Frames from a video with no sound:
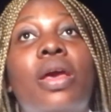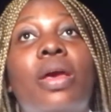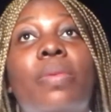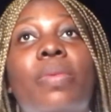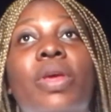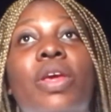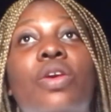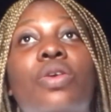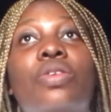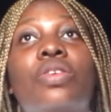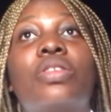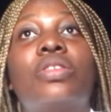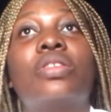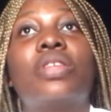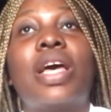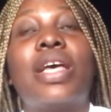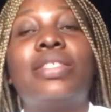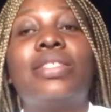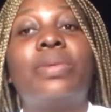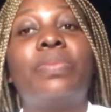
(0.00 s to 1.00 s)
because
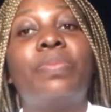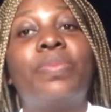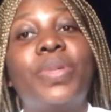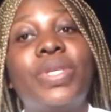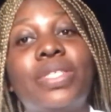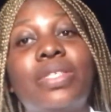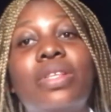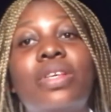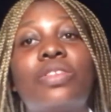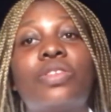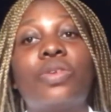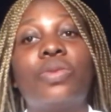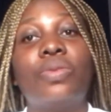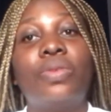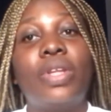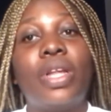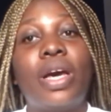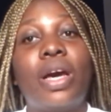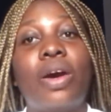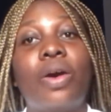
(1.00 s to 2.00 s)
as a business
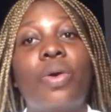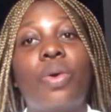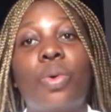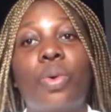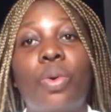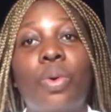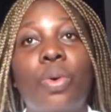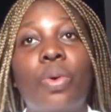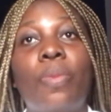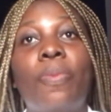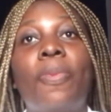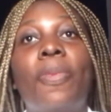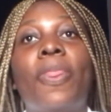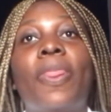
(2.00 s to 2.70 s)
owner, or